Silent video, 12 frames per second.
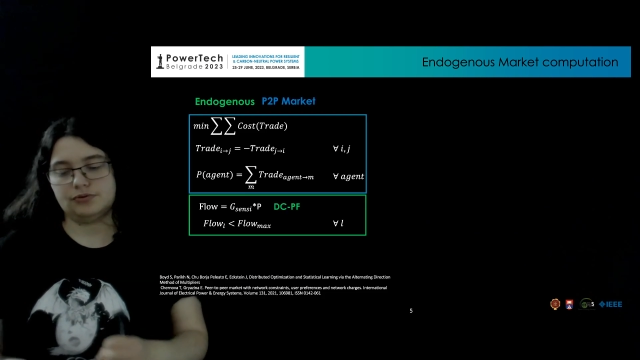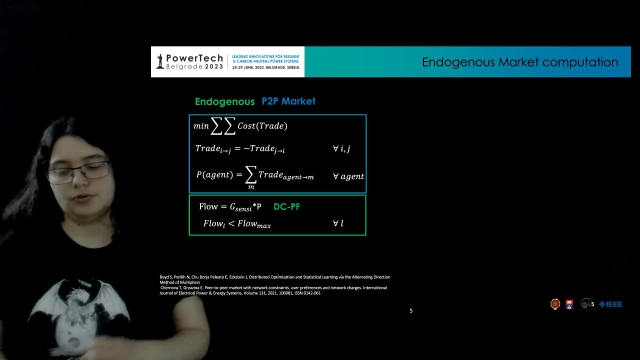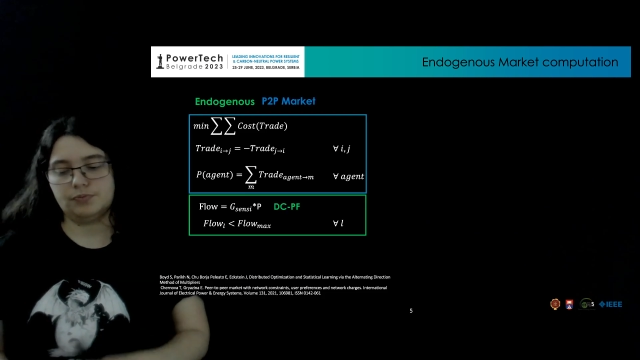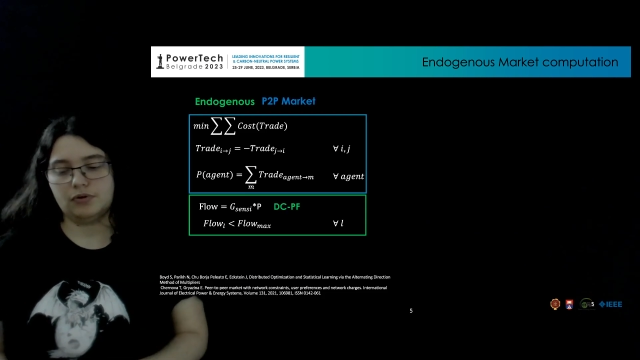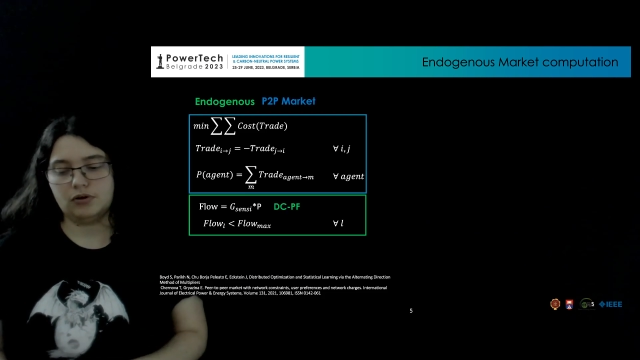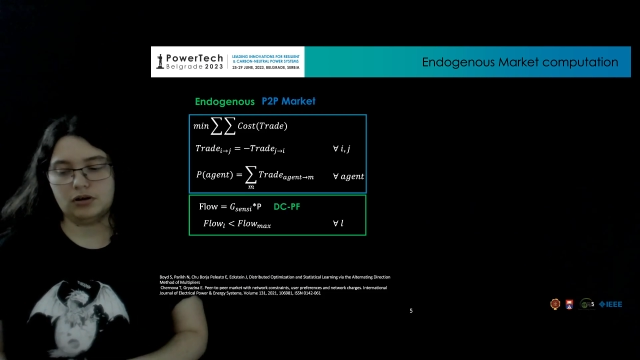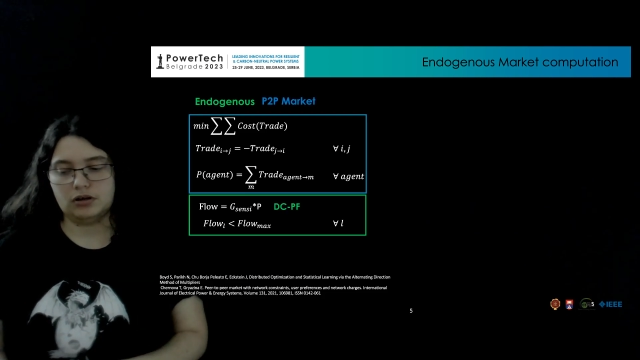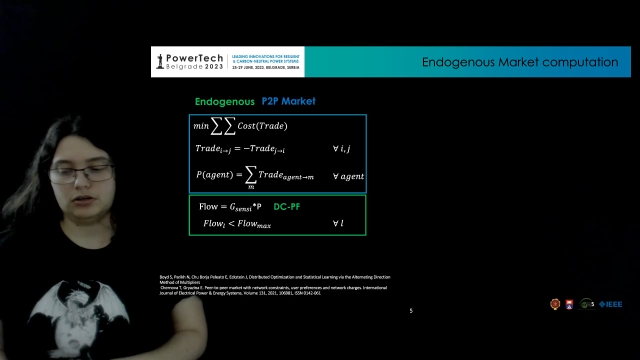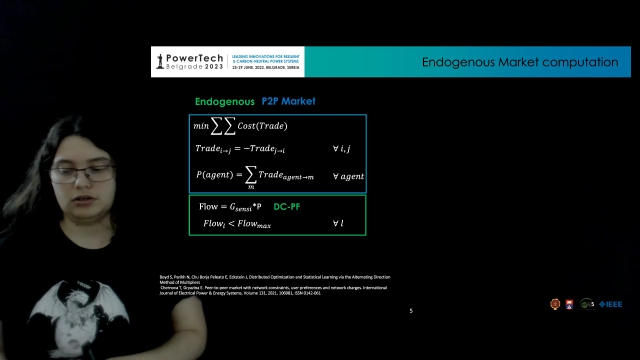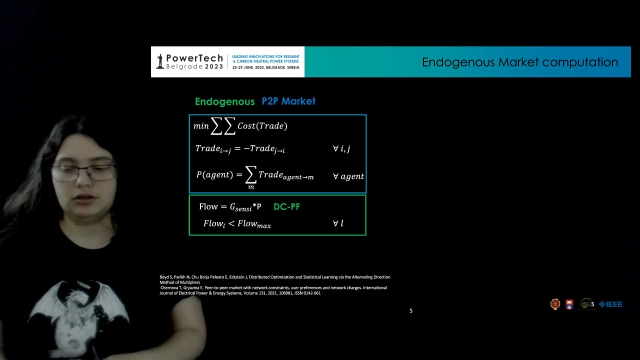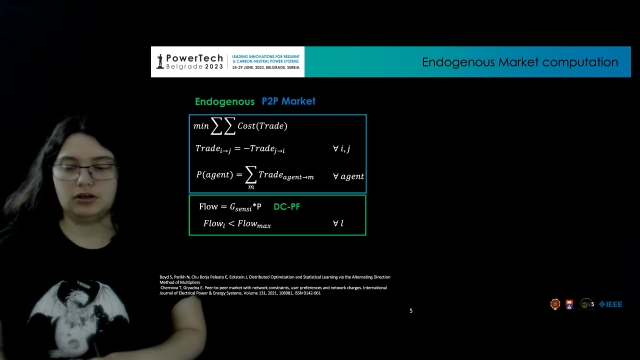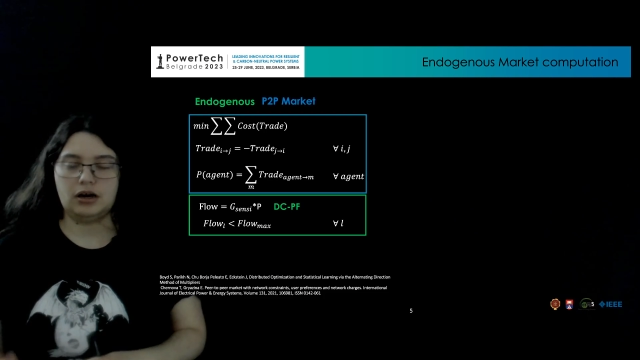the power
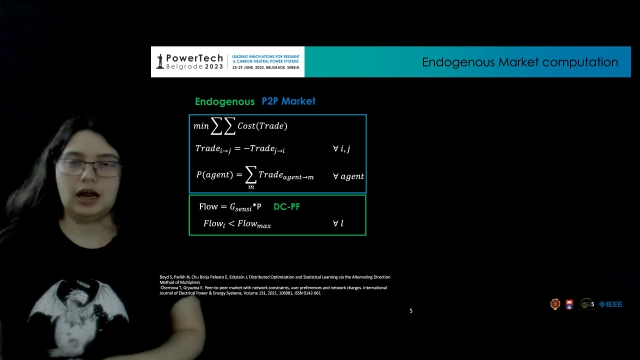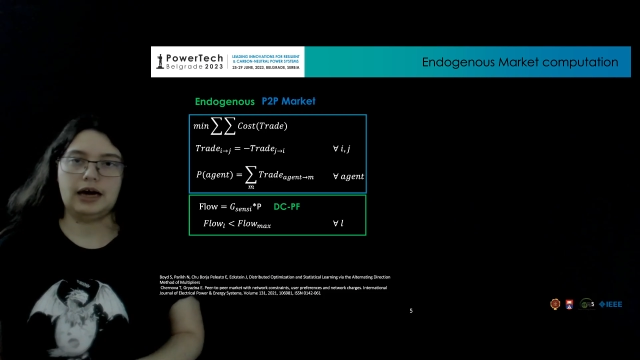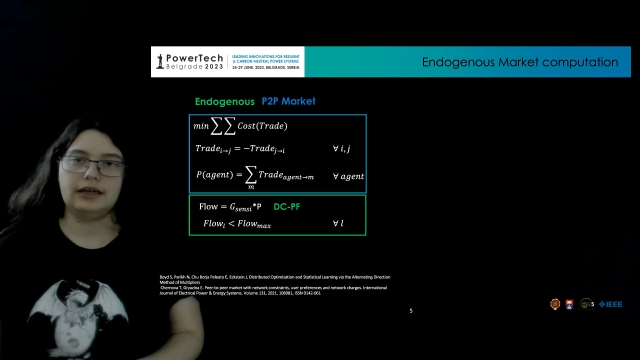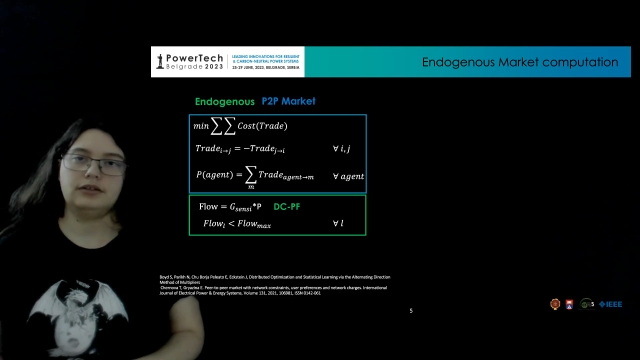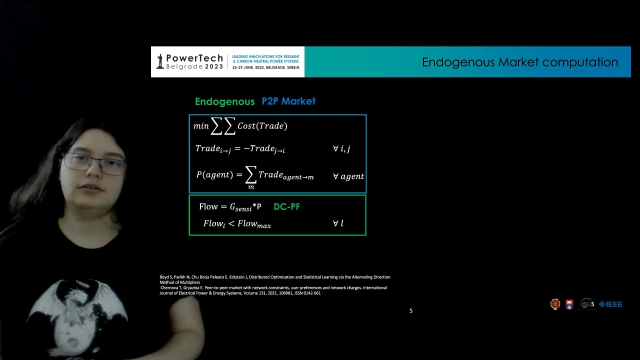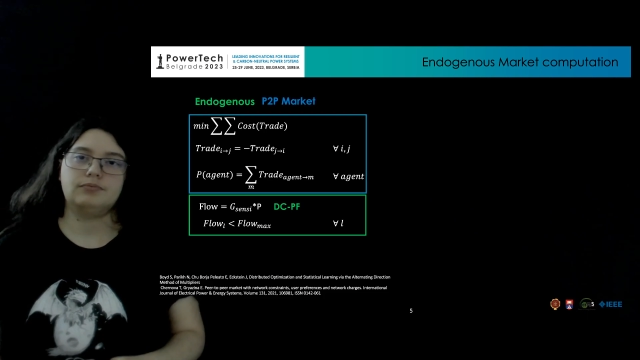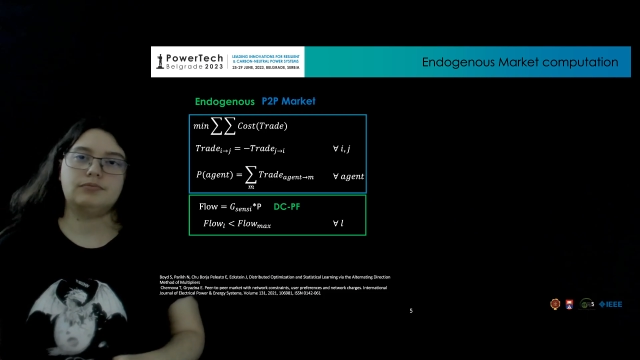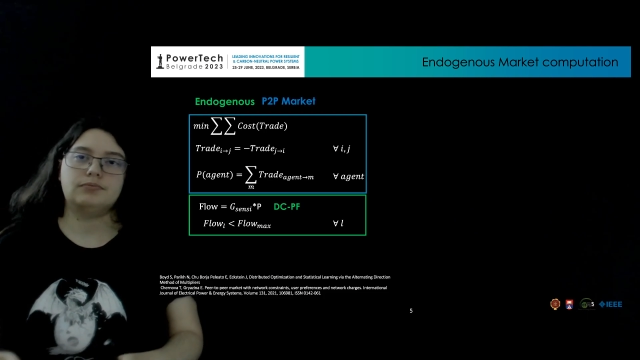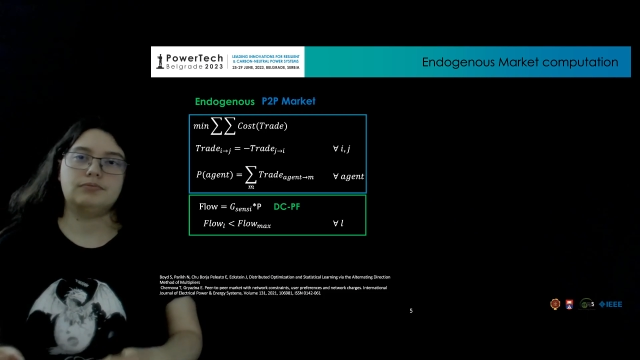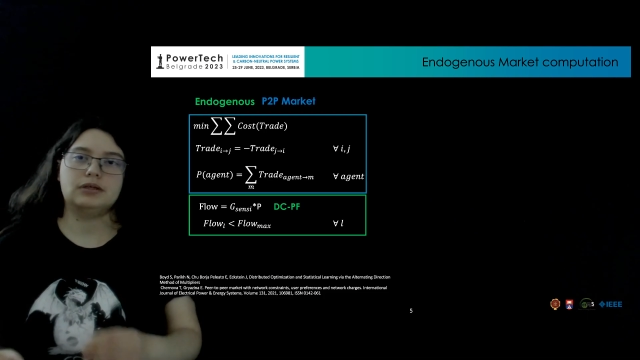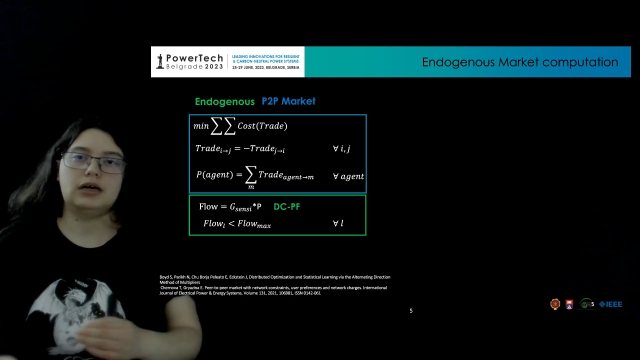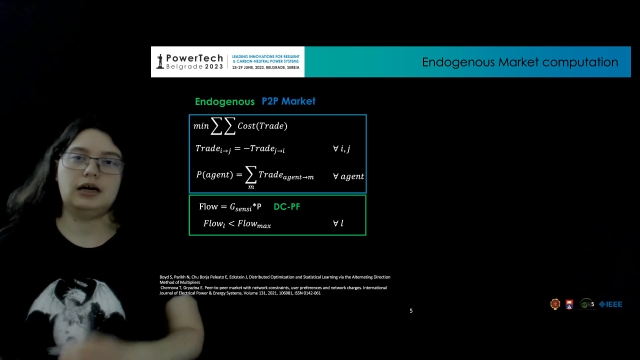on the line
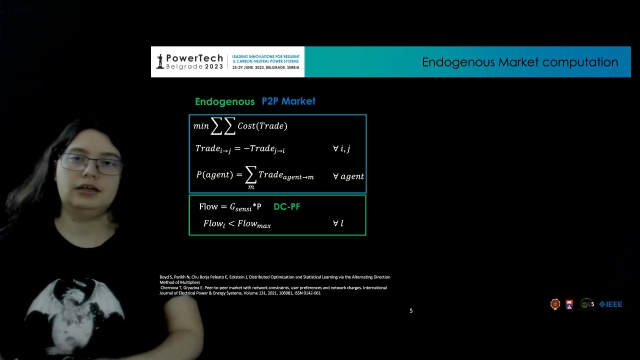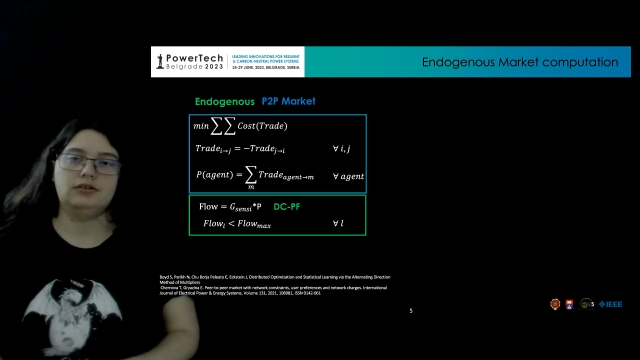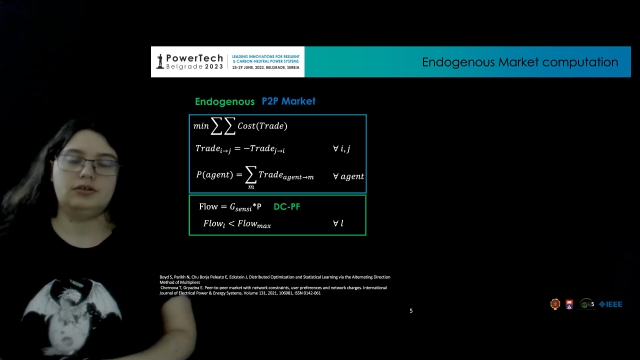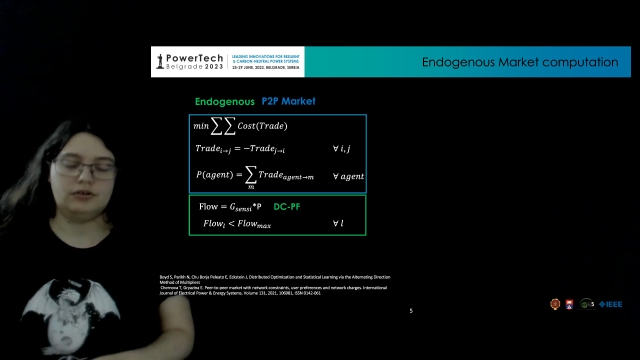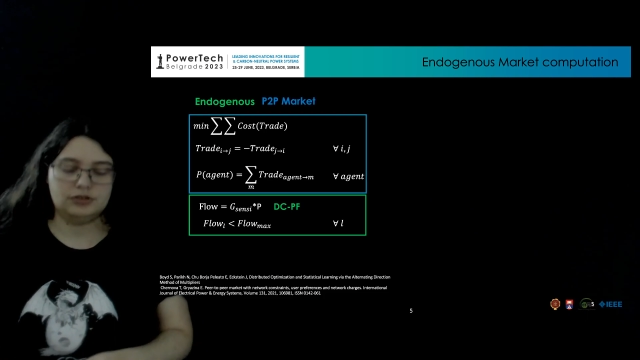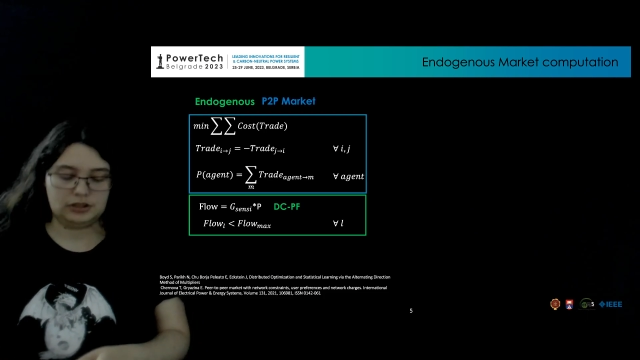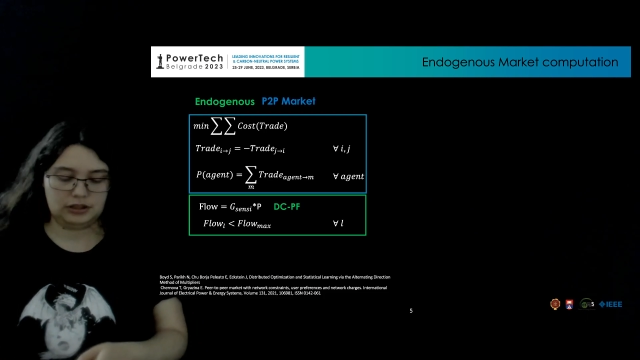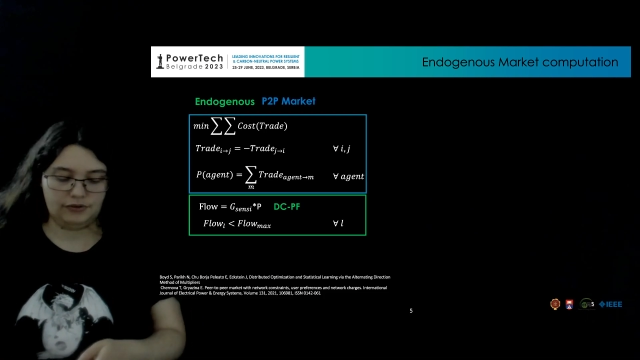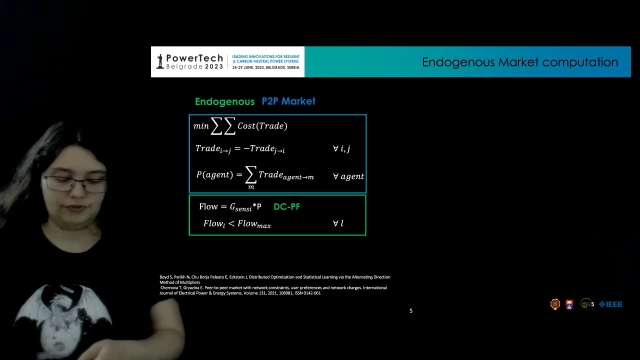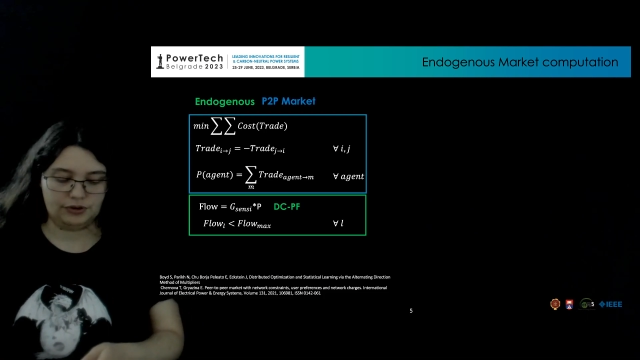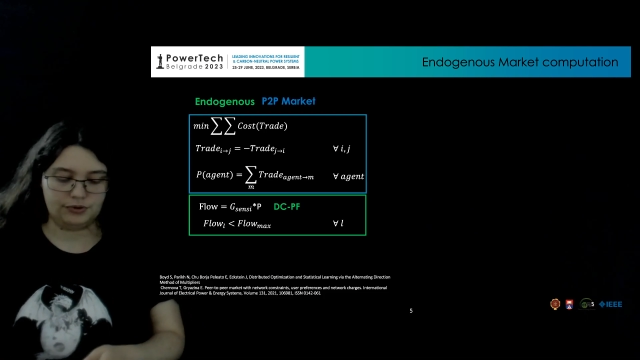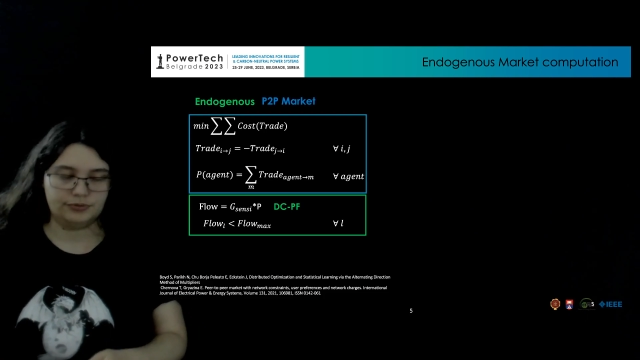behind a certain
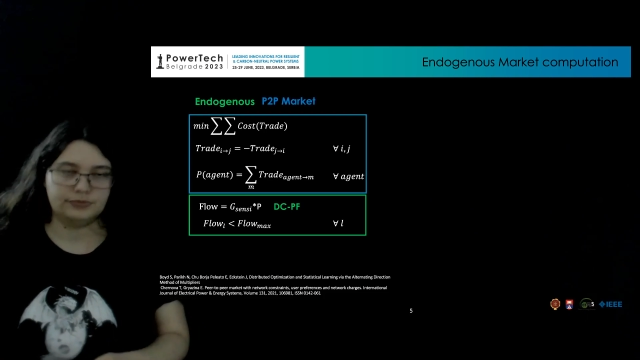value.